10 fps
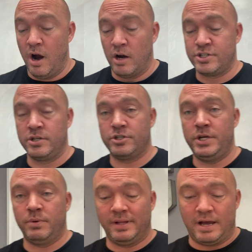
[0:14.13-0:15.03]
Our skill
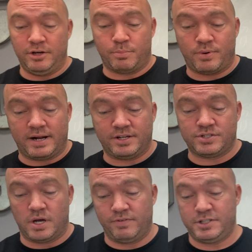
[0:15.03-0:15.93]
sheet will allow you to practice
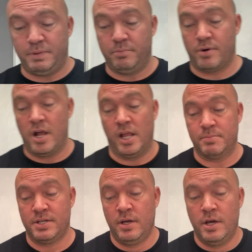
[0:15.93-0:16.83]
solving speed
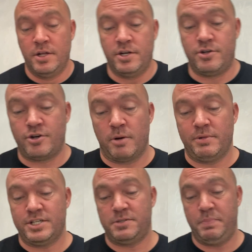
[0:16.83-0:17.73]
problems. To determine
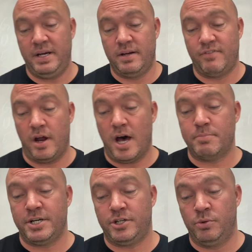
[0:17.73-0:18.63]
the speed of an
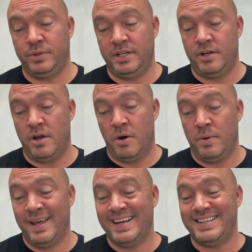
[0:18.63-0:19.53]
object, you will need to
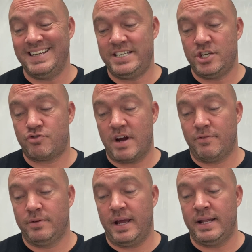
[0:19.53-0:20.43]
know distance
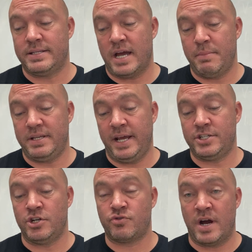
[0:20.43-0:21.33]
traveled and the time it takes
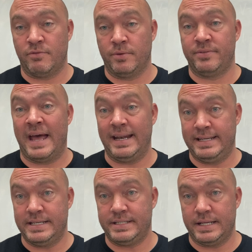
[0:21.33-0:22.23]
to travel that
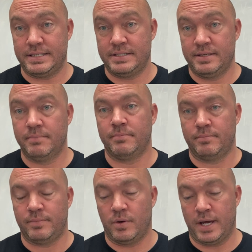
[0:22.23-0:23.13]
distance,
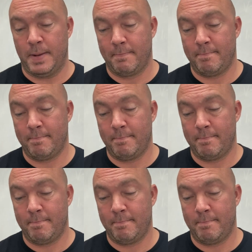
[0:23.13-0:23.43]
okay?